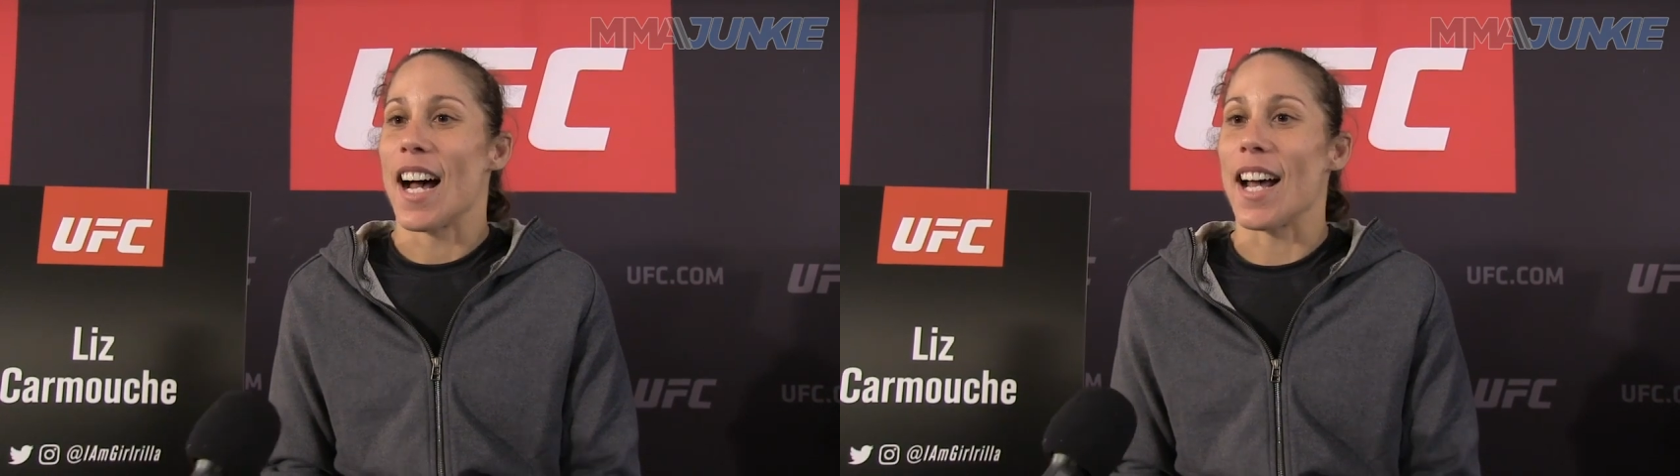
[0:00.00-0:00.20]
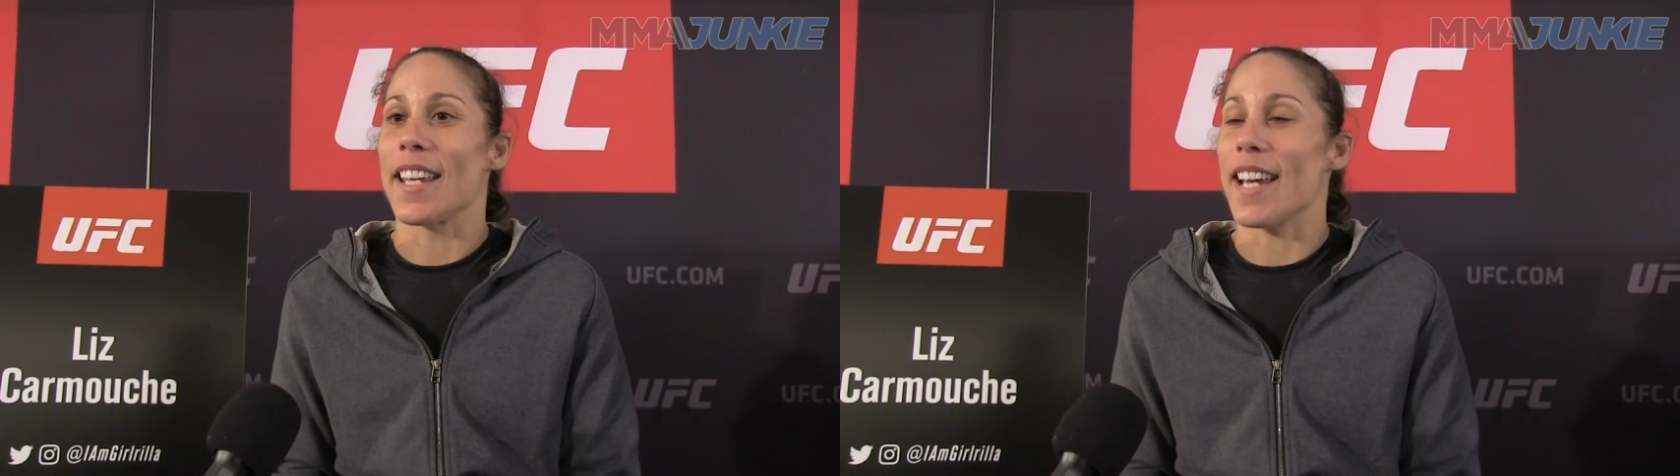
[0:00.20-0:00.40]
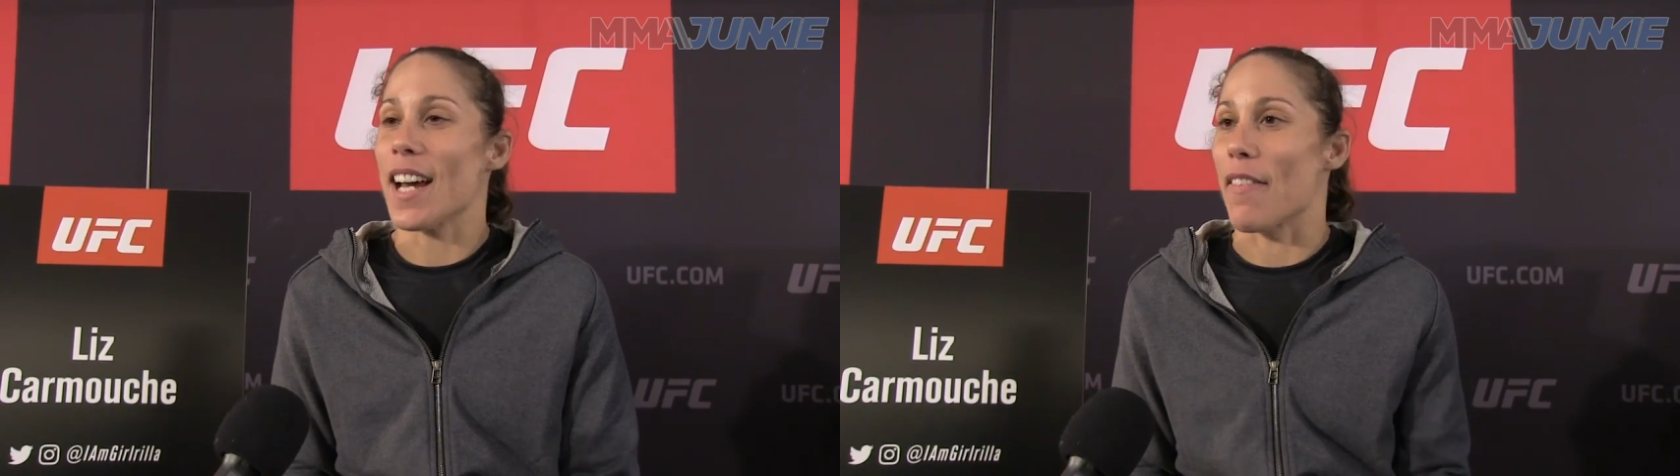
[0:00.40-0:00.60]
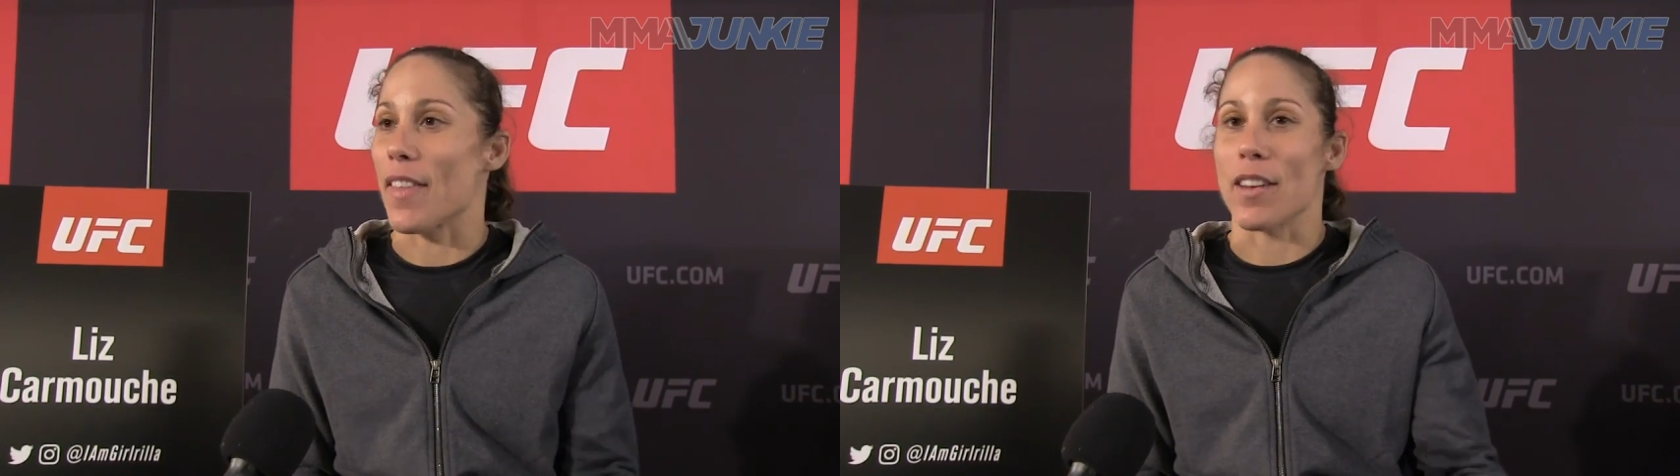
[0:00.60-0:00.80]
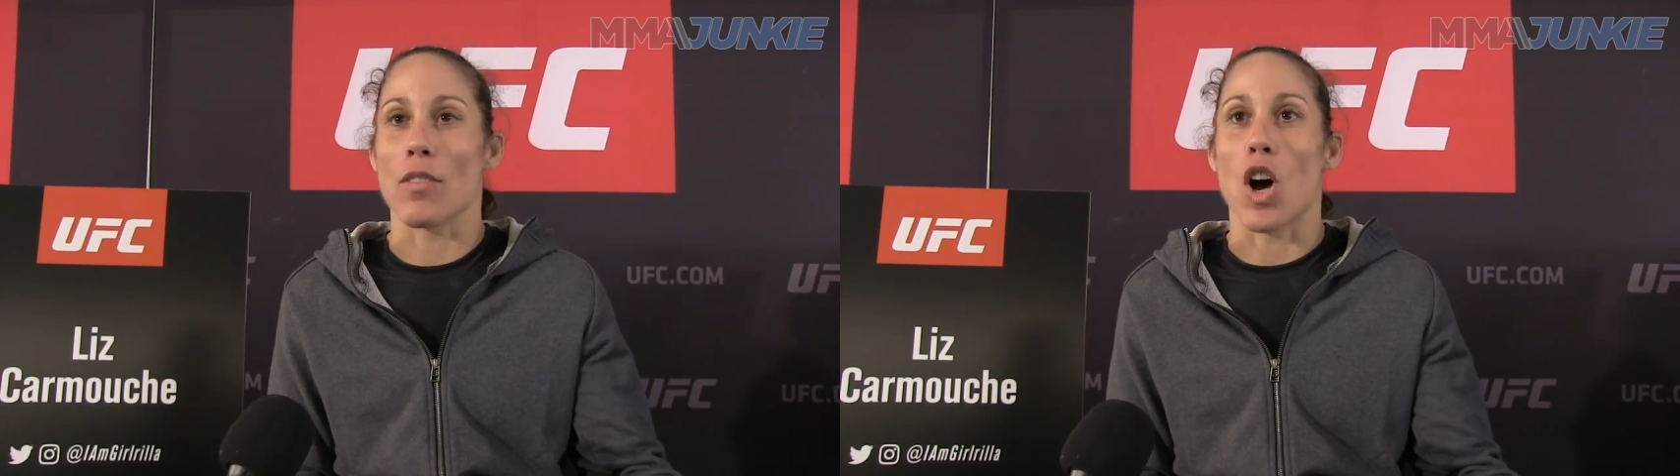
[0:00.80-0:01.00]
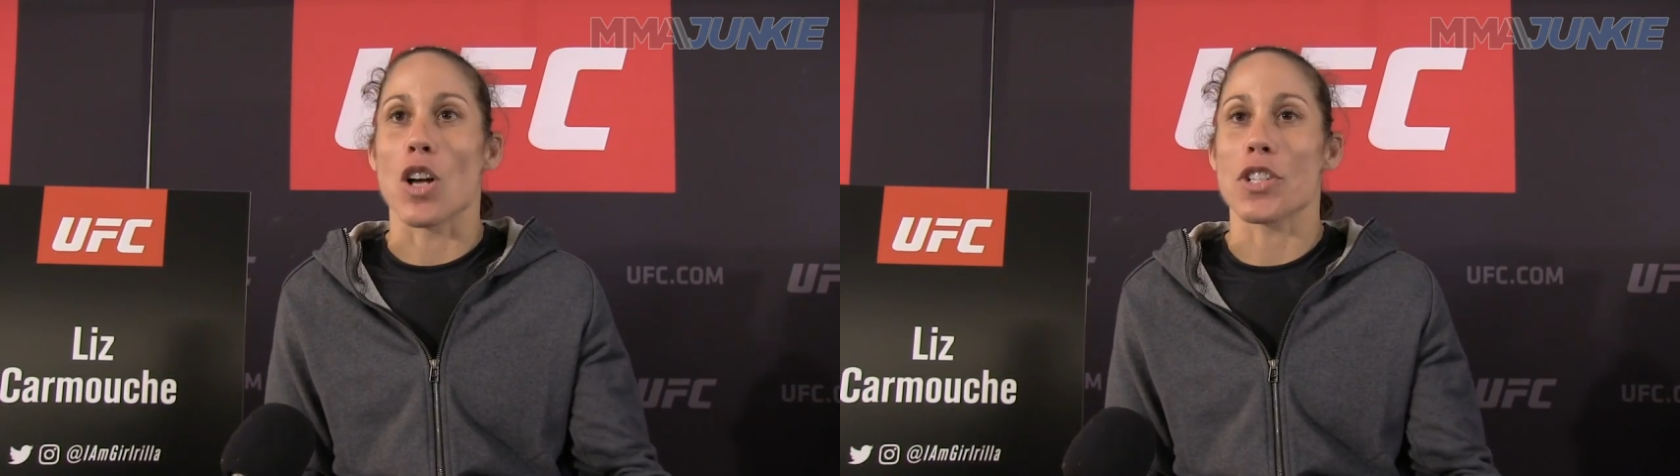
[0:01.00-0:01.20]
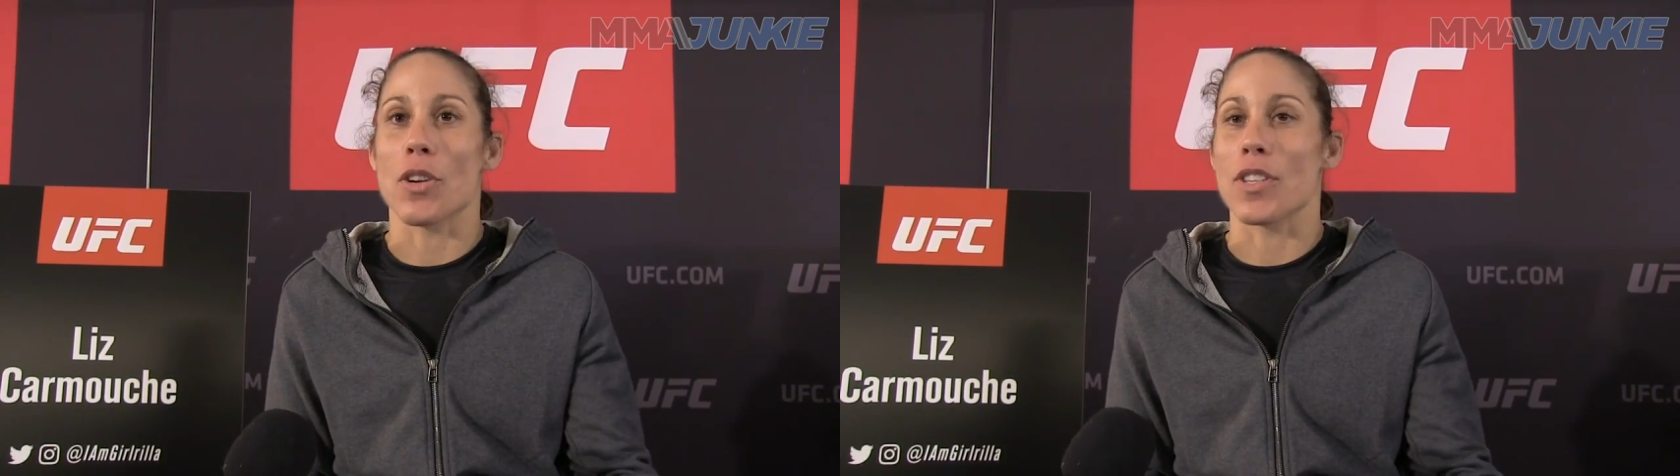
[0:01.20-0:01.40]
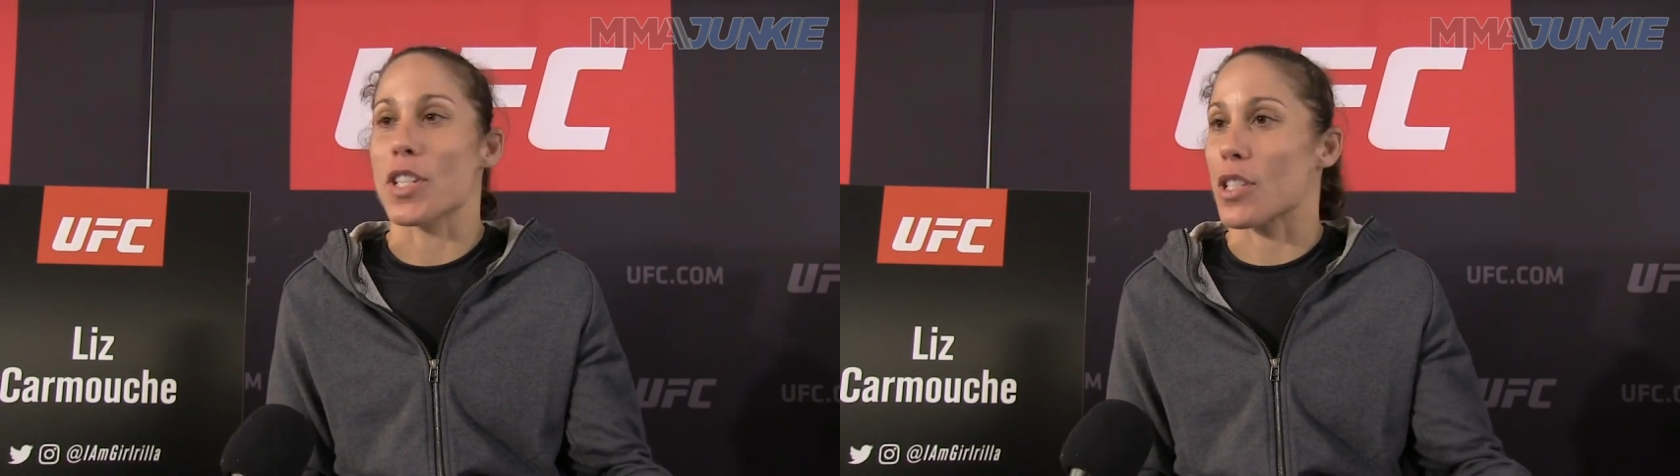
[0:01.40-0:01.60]
Uh, yeah, and then
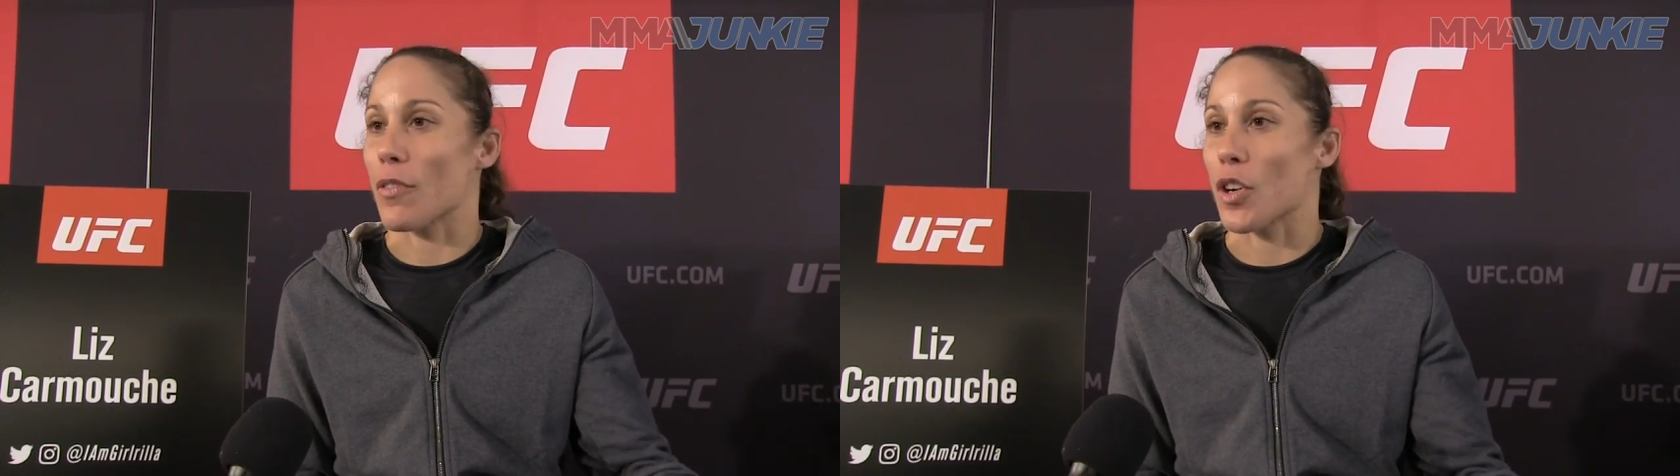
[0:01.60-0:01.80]
also this is the